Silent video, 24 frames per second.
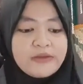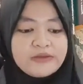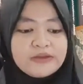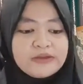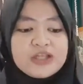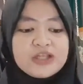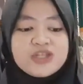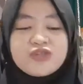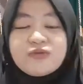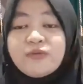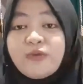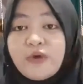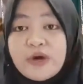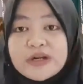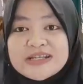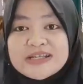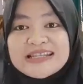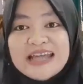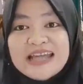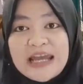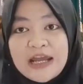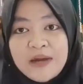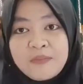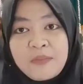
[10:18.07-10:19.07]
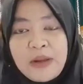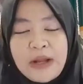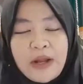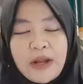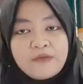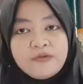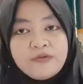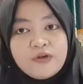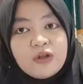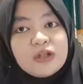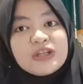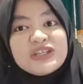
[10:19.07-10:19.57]
teach words in
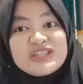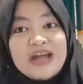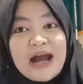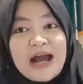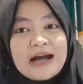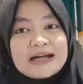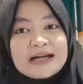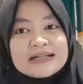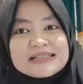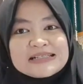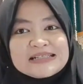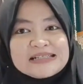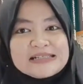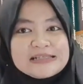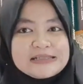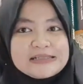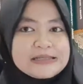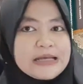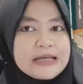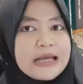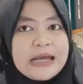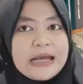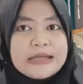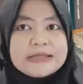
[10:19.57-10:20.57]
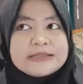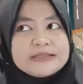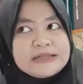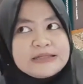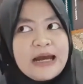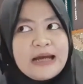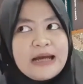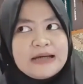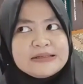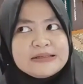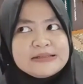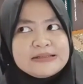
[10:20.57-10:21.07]
meaningful chunks.
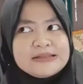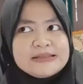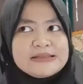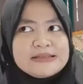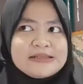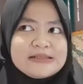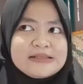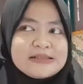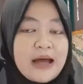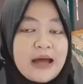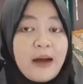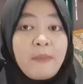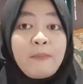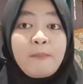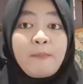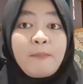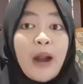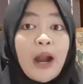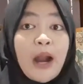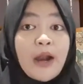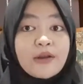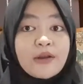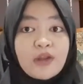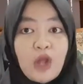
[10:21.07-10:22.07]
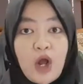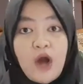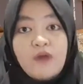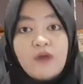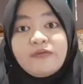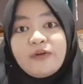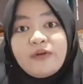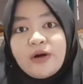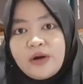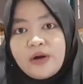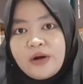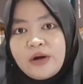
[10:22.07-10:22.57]
Chunks, a part
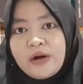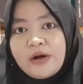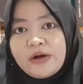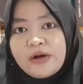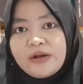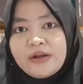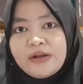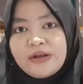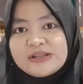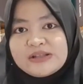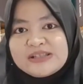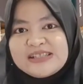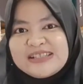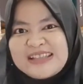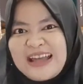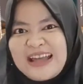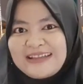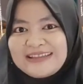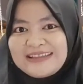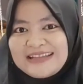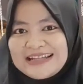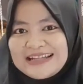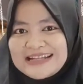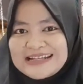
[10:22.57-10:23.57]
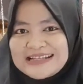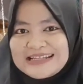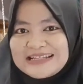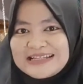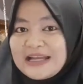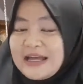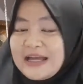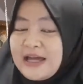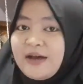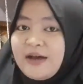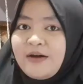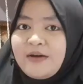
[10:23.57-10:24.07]
of a sentence.
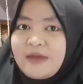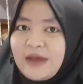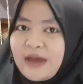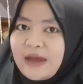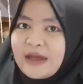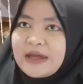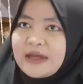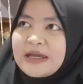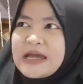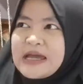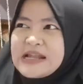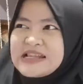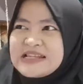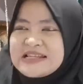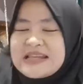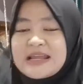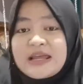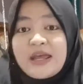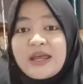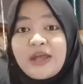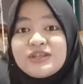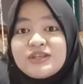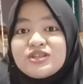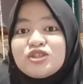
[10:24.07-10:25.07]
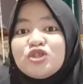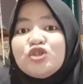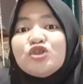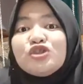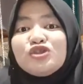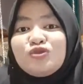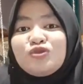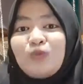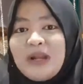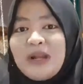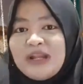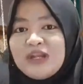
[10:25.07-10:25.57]
Okay, it's
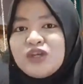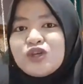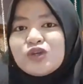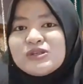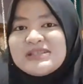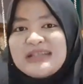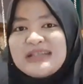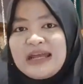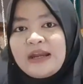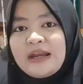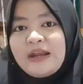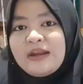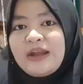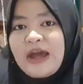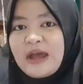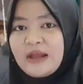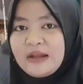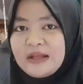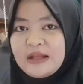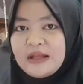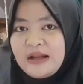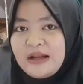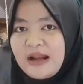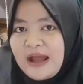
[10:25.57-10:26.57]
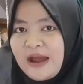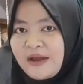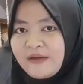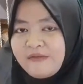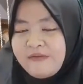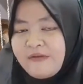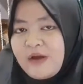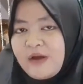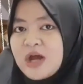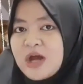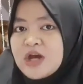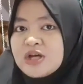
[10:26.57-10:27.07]
usually used in the daily
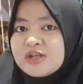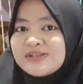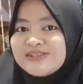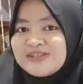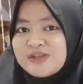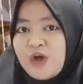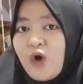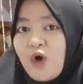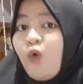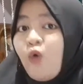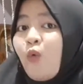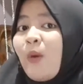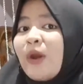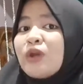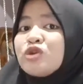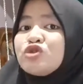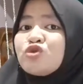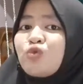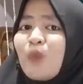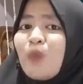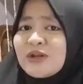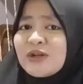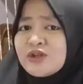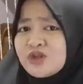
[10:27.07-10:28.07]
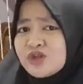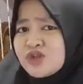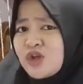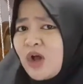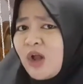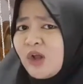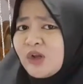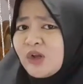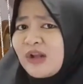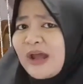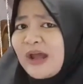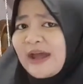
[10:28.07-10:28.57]
life. So when you want to
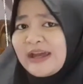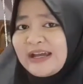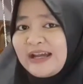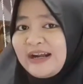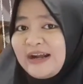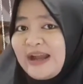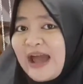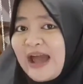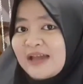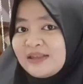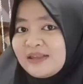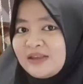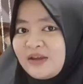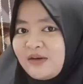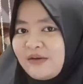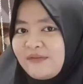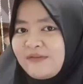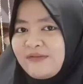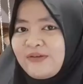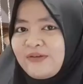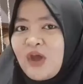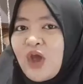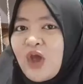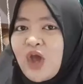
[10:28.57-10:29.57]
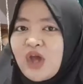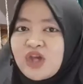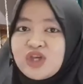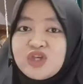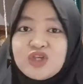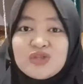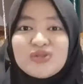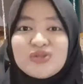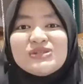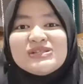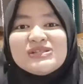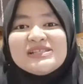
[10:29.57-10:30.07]
talk like a native,
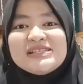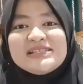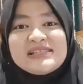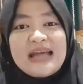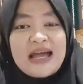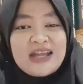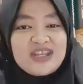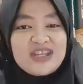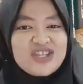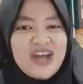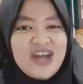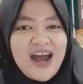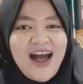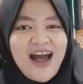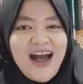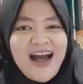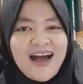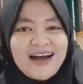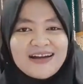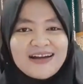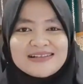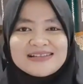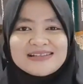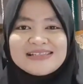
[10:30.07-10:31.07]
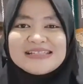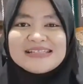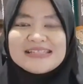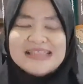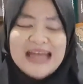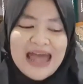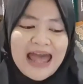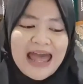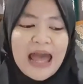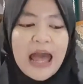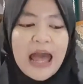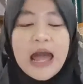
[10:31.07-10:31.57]
use a chunks,
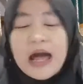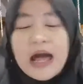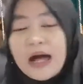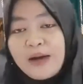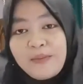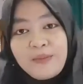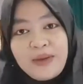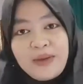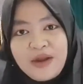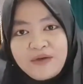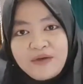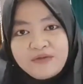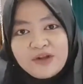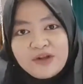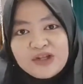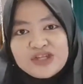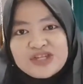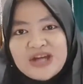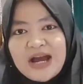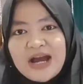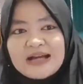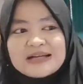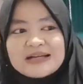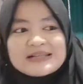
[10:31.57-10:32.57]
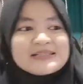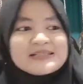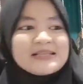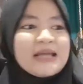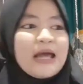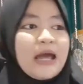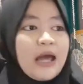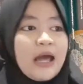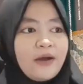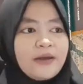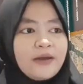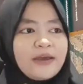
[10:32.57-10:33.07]
a meaningful chunks.
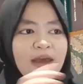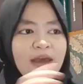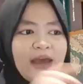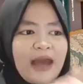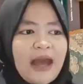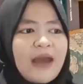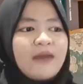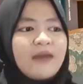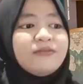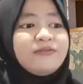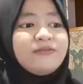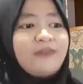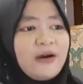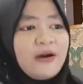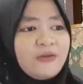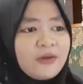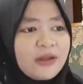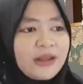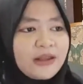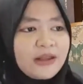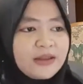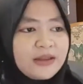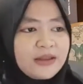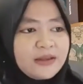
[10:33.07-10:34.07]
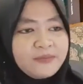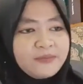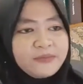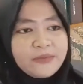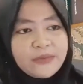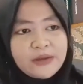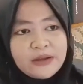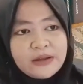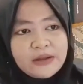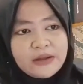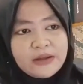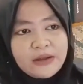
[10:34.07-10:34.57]
Okay, I found it.
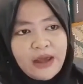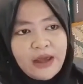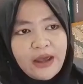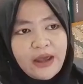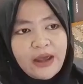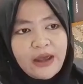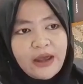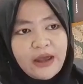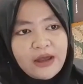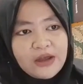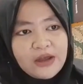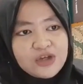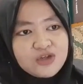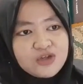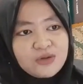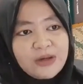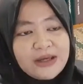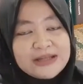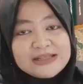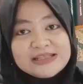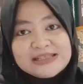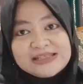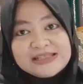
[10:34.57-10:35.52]
As you can